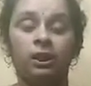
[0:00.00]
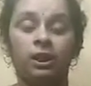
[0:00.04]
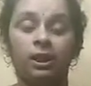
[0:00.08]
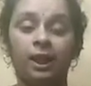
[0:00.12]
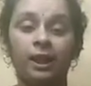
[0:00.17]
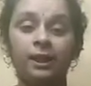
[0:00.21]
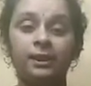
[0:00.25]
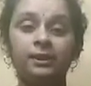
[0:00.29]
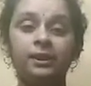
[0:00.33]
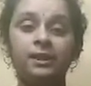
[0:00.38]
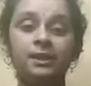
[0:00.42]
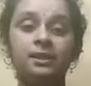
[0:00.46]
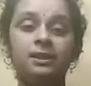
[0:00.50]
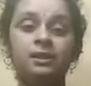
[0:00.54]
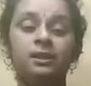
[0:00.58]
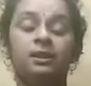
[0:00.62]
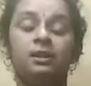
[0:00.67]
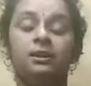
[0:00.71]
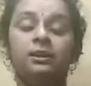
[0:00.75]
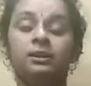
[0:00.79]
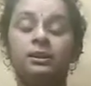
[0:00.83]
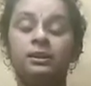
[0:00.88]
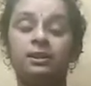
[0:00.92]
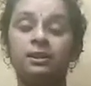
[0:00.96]
Like
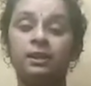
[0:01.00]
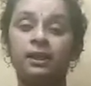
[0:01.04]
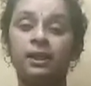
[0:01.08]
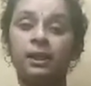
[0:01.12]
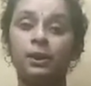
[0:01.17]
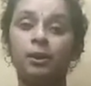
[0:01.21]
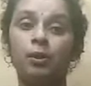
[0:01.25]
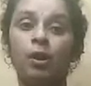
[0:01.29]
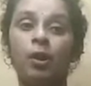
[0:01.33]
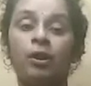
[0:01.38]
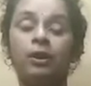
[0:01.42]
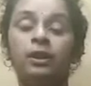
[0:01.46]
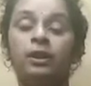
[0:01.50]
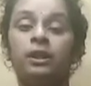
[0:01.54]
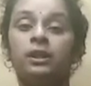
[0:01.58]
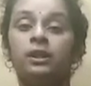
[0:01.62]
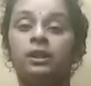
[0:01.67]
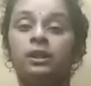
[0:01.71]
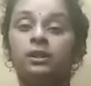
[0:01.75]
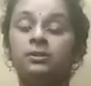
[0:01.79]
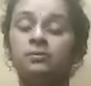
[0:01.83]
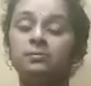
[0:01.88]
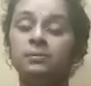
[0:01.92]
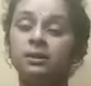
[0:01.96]
this rayon
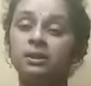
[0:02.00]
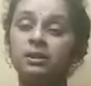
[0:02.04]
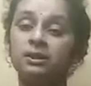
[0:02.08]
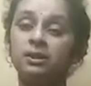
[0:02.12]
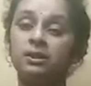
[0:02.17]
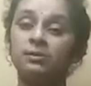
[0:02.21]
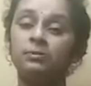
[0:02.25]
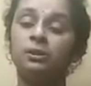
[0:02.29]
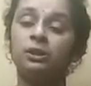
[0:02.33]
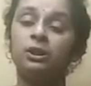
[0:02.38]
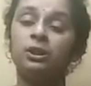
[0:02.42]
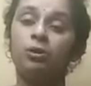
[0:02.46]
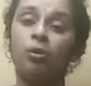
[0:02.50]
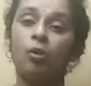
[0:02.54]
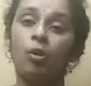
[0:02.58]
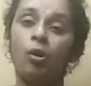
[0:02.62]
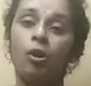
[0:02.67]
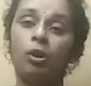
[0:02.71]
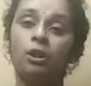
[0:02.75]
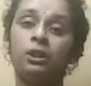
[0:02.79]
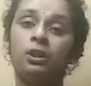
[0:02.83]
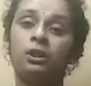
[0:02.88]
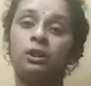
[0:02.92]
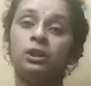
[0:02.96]
is mixed with
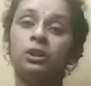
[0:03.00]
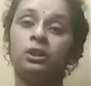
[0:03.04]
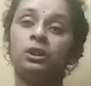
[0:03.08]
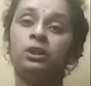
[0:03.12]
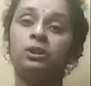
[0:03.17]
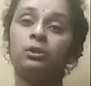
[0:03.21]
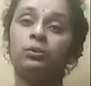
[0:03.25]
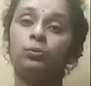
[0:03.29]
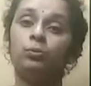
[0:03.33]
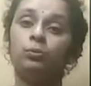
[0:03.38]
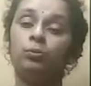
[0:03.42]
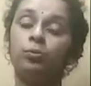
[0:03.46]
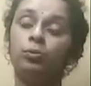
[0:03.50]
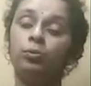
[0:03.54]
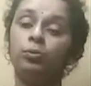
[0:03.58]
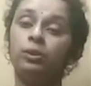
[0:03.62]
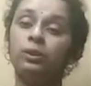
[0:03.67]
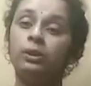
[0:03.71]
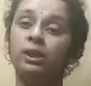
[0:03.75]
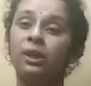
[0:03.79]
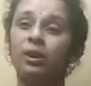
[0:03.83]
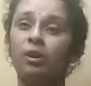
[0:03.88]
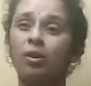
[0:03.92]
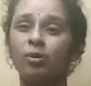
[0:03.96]
cotton, wool
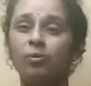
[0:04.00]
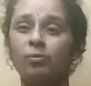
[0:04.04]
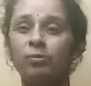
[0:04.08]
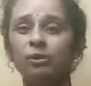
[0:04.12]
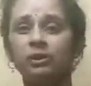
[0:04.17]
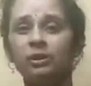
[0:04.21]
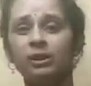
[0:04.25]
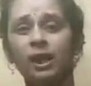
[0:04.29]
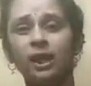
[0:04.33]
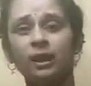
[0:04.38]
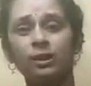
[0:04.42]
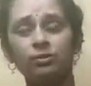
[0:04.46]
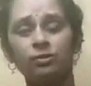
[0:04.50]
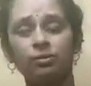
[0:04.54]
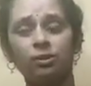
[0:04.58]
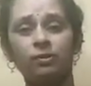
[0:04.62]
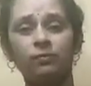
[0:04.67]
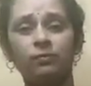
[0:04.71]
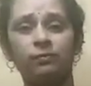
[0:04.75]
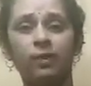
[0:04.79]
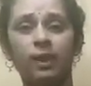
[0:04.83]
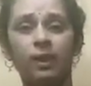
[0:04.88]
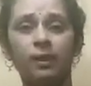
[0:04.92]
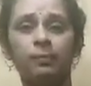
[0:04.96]
along with natural
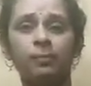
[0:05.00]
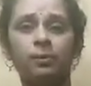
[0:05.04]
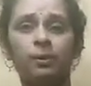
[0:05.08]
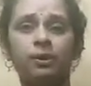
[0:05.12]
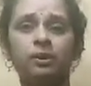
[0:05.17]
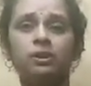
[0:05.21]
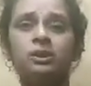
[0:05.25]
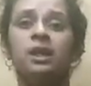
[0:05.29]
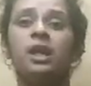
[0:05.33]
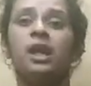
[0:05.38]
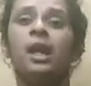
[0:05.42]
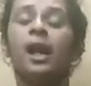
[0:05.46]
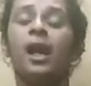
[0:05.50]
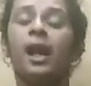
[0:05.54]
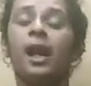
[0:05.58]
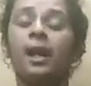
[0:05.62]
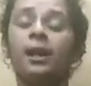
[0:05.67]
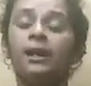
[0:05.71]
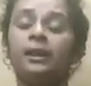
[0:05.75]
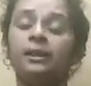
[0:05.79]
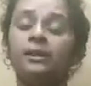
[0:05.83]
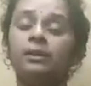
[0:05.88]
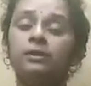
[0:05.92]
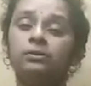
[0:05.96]
fibers,
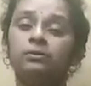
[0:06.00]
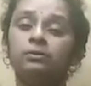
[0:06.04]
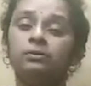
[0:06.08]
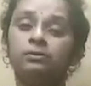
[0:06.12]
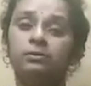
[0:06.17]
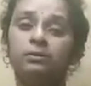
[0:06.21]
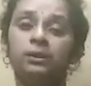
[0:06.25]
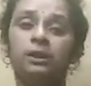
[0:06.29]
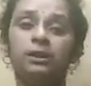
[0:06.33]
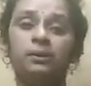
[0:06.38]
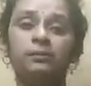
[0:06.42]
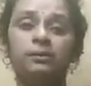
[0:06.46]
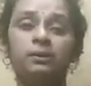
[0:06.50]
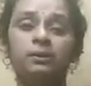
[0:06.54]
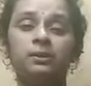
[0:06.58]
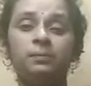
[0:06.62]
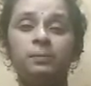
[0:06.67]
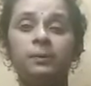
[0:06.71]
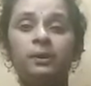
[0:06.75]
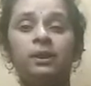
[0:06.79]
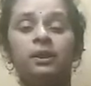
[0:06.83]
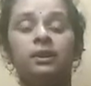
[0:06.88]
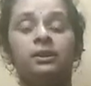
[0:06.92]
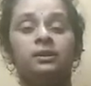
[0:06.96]
and that will
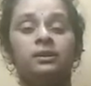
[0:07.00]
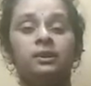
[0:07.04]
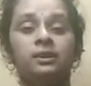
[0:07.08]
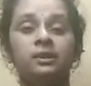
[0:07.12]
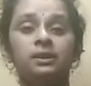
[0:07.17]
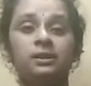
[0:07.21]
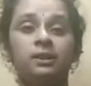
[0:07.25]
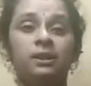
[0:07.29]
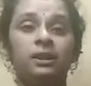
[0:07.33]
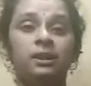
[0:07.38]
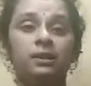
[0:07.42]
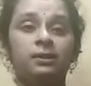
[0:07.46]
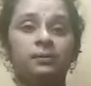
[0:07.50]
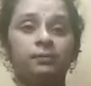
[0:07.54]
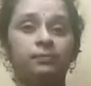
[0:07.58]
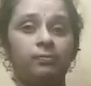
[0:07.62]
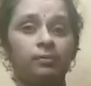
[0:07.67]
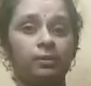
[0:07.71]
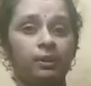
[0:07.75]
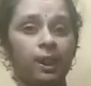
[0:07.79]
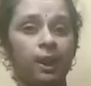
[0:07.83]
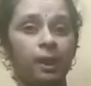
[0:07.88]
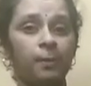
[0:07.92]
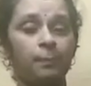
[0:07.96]
be the silk
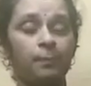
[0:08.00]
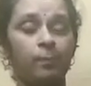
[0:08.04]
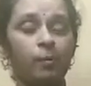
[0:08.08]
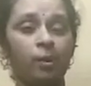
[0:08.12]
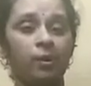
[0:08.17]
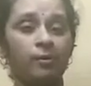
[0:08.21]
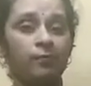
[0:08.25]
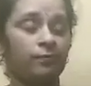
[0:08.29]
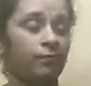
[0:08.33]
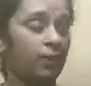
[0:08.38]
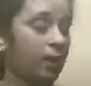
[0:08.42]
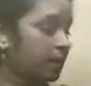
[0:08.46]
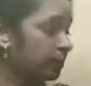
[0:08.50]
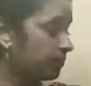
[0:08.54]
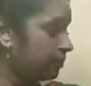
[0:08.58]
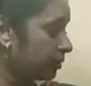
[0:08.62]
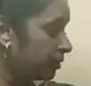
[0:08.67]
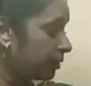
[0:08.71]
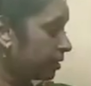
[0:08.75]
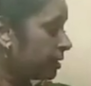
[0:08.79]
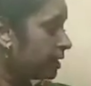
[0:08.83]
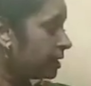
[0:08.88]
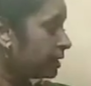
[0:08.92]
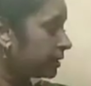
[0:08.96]
type of
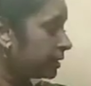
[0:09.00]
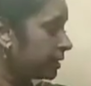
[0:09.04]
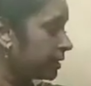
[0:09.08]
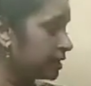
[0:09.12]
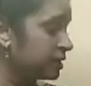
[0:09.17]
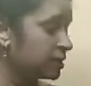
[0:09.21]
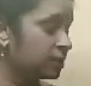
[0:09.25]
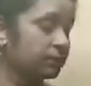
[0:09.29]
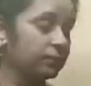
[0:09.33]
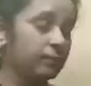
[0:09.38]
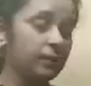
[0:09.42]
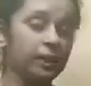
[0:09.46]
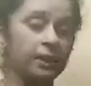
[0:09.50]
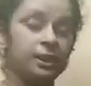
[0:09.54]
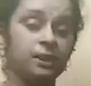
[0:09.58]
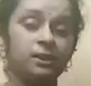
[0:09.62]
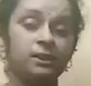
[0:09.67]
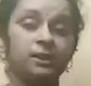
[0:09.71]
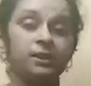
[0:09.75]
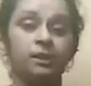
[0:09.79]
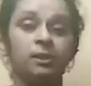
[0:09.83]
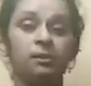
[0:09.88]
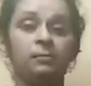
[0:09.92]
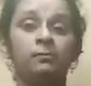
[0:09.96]
fiber, that is very
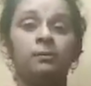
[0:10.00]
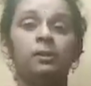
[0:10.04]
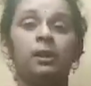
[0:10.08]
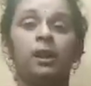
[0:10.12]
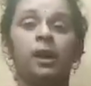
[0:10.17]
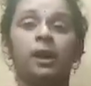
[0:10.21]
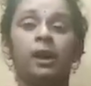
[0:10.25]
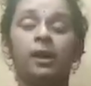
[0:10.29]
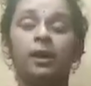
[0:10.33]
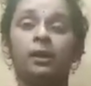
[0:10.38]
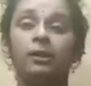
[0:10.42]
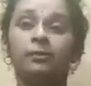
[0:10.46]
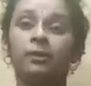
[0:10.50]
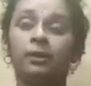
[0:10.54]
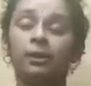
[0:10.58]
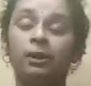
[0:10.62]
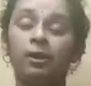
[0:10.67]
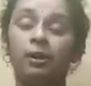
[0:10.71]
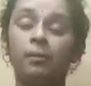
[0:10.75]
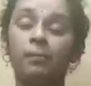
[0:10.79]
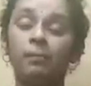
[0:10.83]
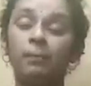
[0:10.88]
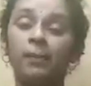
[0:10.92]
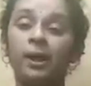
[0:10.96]
cheap and when
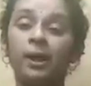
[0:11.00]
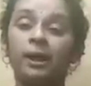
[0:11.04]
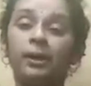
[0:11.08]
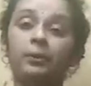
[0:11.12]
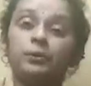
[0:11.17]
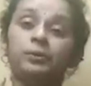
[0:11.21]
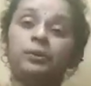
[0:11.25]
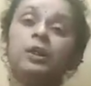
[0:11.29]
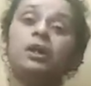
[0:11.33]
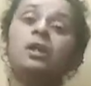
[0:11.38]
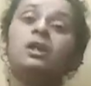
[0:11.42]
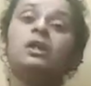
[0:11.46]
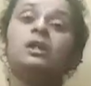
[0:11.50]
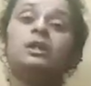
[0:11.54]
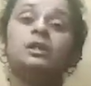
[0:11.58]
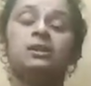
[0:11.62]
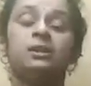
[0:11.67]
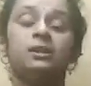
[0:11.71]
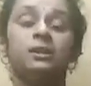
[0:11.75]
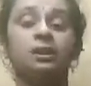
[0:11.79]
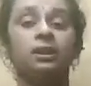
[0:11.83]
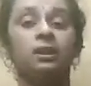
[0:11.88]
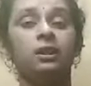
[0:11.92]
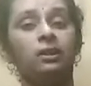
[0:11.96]
compared to the
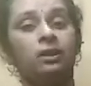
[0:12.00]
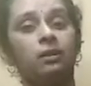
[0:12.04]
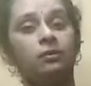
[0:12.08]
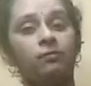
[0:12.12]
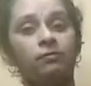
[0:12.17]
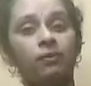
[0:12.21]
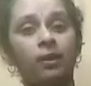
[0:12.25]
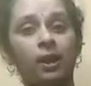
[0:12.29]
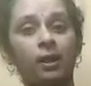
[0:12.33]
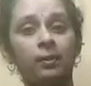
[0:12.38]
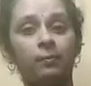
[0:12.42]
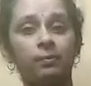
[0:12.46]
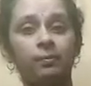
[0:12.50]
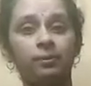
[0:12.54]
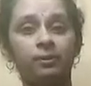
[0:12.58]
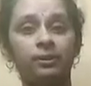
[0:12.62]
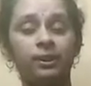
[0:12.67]
silk fiber.